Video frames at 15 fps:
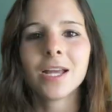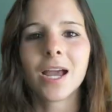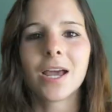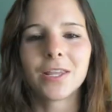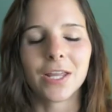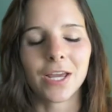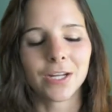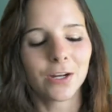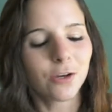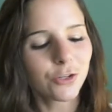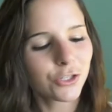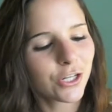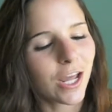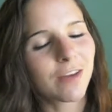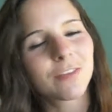And then
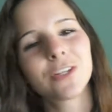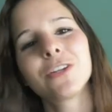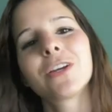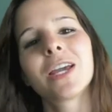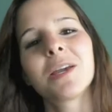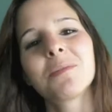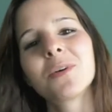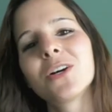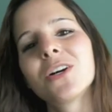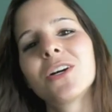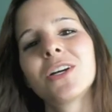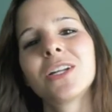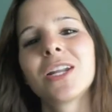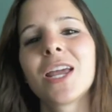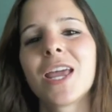Ocean Avenue came
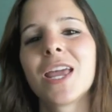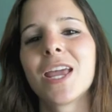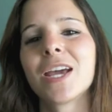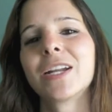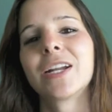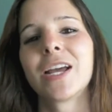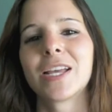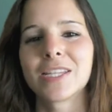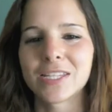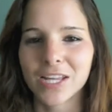on and I